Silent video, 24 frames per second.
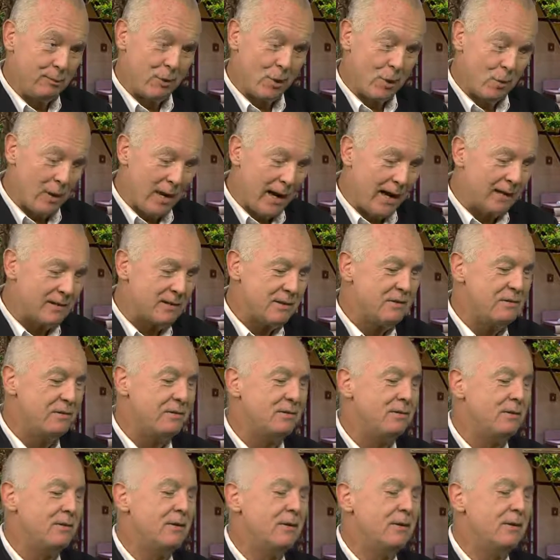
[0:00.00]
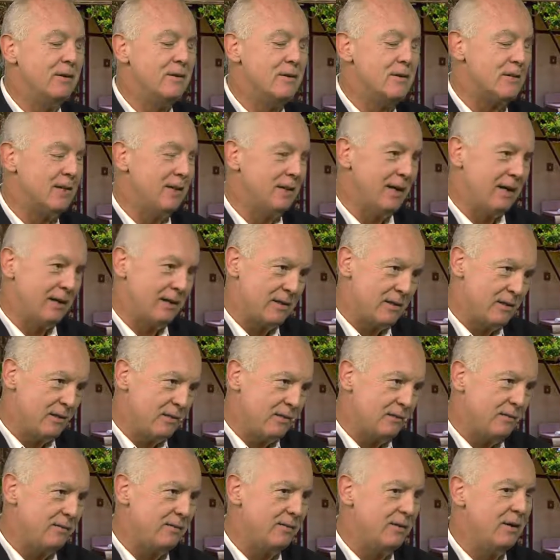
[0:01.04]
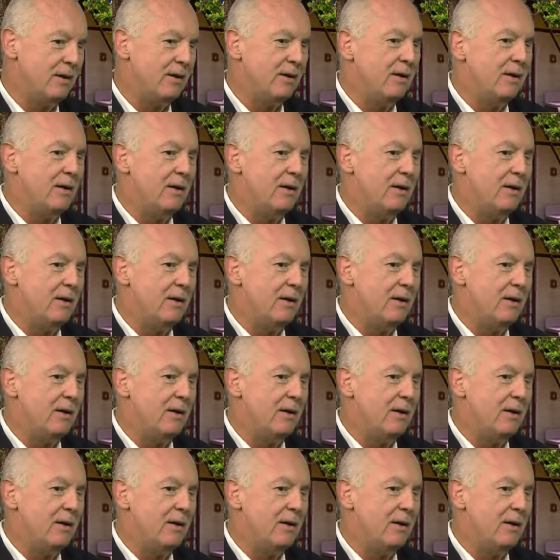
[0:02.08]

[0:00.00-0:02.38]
proactive, selective,